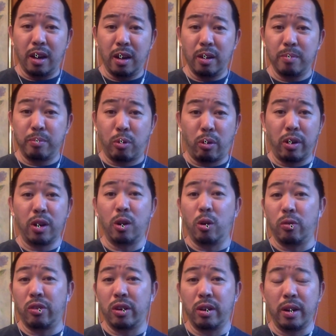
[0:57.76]
poring
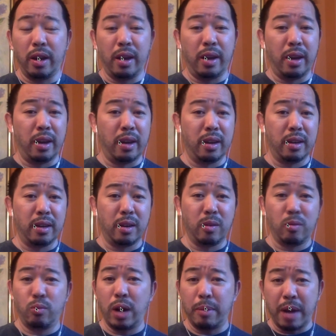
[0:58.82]
over a
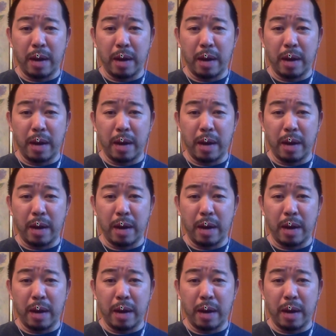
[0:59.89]
web